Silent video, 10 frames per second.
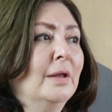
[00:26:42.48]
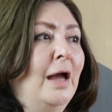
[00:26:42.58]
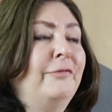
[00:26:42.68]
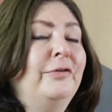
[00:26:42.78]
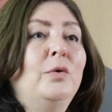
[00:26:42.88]
I
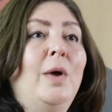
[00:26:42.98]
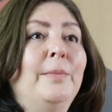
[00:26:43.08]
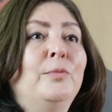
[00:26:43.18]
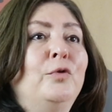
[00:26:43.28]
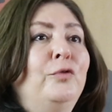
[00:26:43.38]
feel quite
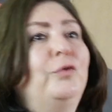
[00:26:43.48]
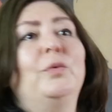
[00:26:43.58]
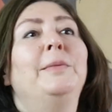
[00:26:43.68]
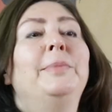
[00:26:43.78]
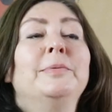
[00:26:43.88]
moved
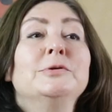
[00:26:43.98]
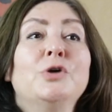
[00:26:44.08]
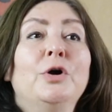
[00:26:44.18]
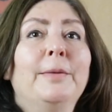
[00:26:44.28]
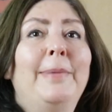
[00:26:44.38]
when people
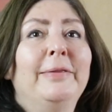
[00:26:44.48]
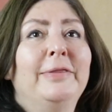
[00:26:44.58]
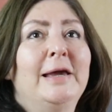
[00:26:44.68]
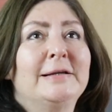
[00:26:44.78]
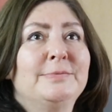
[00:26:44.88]
talk about
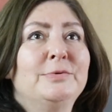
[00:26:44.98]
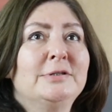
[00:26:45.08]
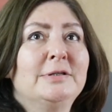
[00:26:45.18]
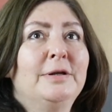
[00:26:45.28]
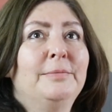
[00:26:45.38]
the ex
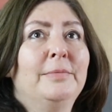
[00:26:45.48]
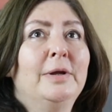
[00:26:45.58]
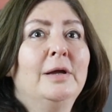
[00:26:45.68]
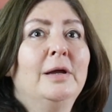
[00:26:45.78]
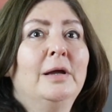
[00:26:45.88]
Muslim,
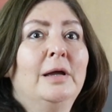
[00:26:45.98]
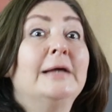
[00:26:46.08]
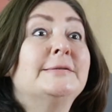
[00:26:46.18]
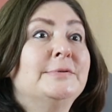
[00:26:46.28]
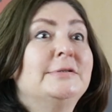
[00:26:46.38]

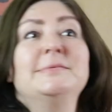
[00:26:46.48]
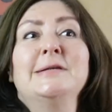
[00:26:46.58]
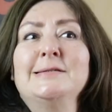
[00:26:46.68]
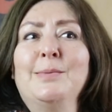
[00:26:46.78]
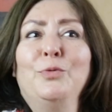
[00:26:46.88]
ex Muslims
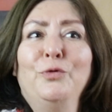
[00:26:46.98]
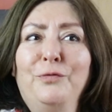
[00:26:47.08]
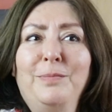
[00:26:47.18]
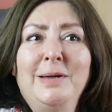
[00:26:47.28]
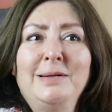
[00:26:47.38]
as a
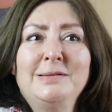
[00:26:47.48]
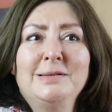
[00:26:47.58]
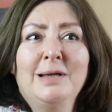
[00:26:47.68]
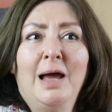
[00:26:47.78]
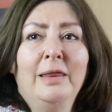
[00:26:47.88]
movement.
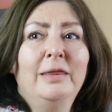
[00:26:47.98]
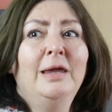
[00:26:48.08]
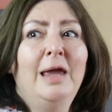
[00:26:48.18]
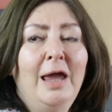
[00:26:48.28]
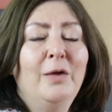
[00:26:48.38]
I think,
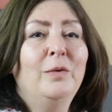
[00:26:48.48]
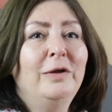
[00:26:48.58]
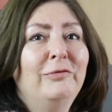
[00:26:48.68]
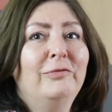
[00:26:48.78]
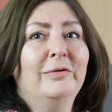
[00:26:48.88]
hey,
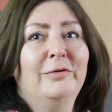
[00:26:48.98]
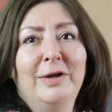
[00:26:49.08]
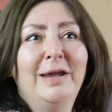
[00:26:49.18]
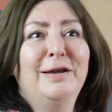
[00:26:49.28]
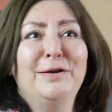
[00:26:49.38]
we've
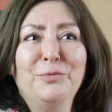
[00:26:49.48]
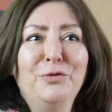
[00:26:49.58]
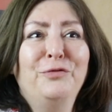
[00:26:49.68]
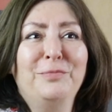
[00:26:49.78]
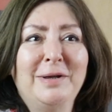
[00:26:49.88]
created a
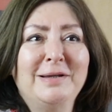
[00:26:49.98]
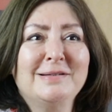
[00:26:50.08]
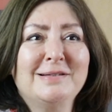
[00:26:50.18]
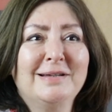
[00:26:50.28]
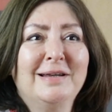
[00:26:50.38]

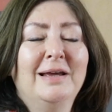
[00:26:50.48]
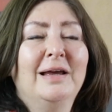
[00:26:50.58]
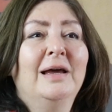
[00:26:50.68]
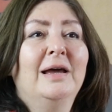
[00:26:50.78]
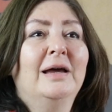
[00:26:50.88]
movement
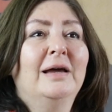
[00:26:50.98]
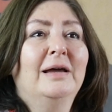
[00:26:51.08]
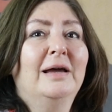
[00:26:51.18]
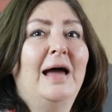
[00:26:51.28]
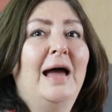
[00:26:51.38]

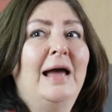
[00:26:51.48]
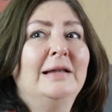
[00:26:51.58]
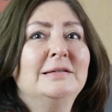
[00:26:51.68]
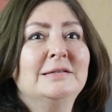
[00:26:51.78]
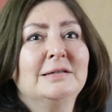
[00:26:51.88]
uh,
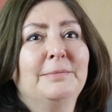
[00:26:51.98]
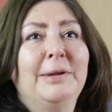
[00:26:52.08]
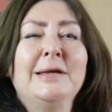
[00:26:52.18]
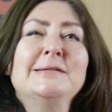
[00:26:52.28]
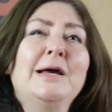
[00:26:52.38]
and
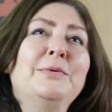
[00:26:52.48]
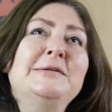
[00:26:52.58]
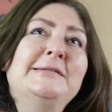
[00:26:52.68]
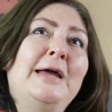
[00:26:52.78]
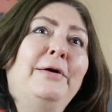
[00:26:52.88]
because I was
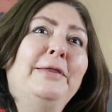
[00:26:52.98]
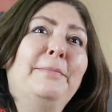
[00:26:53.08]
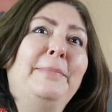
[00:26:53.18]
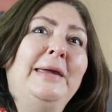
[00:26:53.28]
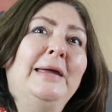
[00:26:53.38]
there at the
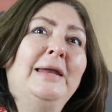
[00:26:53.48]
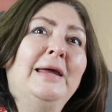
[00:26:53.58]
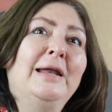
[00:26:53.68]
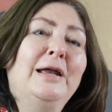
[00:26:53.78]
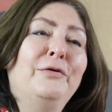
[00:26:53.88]
beginning,
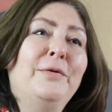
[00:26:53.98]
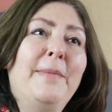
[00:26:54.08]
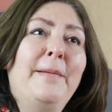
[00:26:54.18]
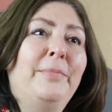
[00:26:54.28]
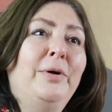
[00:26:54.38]
and I
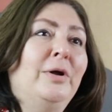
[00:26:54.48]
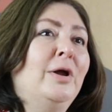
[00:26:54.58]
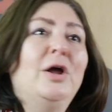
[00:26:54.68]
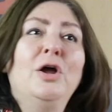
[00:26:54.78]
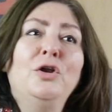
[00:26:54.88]
remember
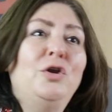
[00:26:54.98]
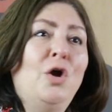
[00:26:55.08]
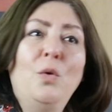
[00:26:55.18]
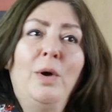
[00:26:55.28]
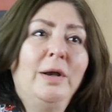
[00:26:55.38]
no
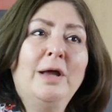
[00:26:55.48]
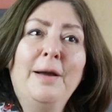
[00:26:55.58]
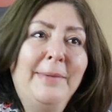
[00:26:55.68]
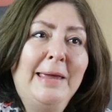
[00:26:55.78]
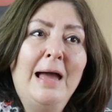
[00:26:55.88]
one
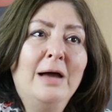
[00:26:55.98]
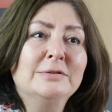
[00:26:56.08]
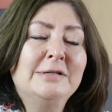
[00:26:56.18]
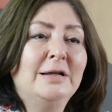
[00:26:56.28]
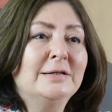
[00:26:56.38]
coming out,
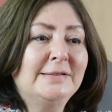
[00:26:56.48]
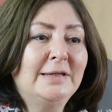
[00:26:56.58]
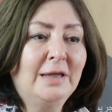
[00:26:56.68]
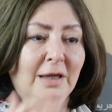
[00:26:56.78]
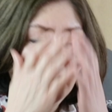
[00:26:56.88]
and I was
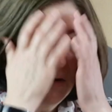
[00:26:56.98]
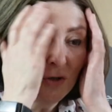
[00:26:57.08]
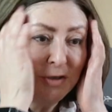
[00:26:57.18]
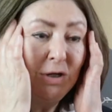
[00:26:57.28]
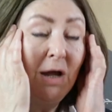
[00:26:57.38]
thinking,
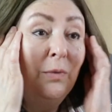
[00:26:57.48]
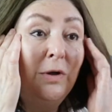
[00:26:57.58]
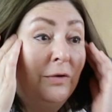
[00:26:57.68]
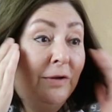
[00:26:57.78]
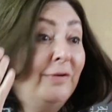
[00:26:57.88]
gosh, uh, we
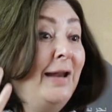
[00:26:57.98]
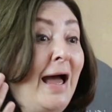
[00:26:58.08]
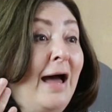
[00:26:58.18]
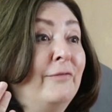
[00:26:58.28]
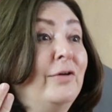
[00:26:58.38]
don't even
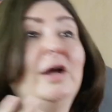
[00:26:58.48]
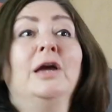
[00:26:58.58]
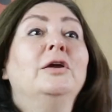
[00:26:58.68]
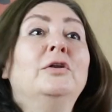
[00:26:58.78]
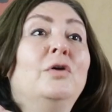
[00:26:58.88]
have,
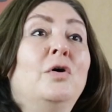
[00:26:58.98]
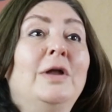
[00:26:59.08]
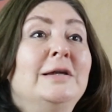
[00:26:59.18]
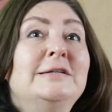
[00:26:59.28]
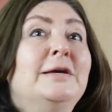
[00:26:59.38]
you know, the whole
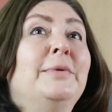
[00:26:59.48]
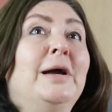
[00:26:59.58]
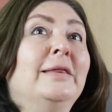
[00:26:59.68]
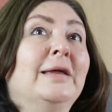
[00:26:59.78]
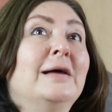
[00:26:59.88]
idea
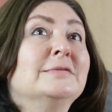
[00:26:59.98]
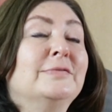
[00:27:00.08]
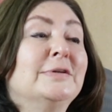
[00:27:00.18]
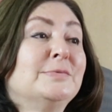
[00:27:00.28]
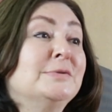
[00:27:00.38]
behind the Council of
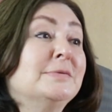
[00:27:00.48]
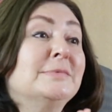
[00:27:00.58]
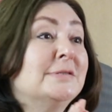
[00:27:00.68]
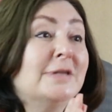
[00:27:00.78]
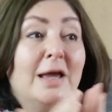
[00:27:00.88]
Ex
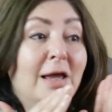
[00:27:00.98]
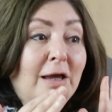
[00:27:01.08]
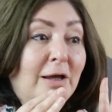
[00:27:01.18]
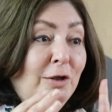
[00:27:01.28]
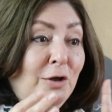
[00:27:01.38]
Muslims is,
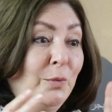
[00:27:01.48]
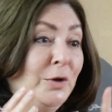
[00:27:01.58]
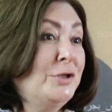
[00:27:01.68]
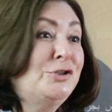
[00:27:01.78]
you know, we're going to